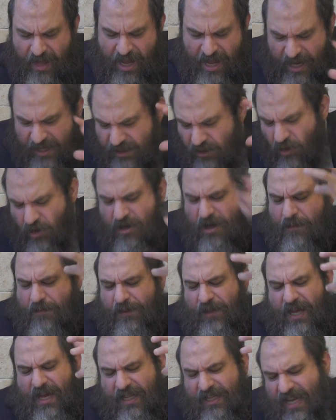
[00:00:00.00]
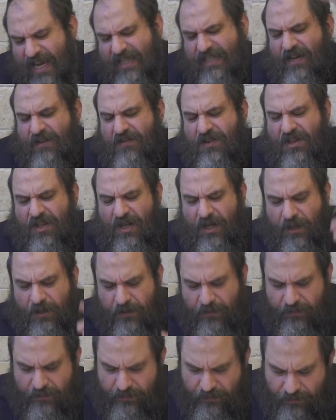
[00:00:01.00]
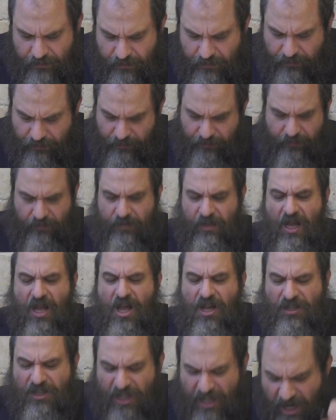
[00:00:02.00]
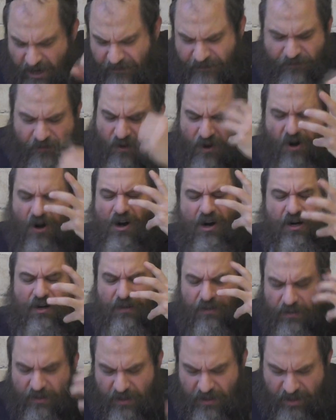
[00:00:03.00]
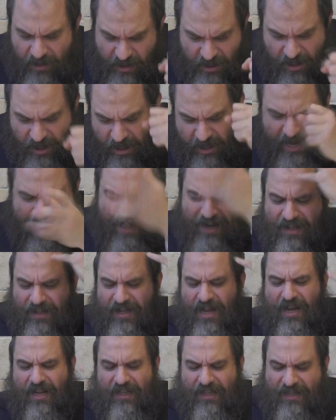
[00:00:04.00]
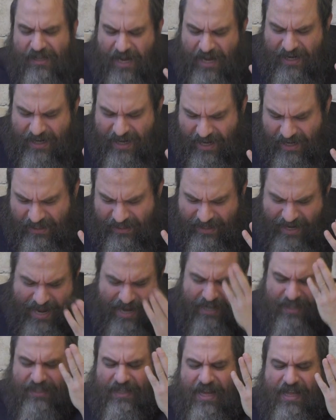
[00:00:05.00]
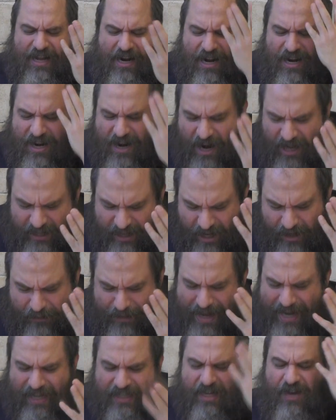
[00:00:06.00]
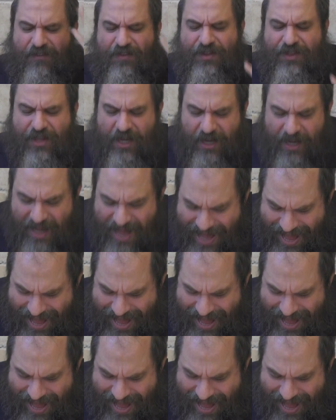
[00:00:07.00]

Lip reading: He's all complete. He has everything. So therefore, He cannot say that on God. God Almighty has everything.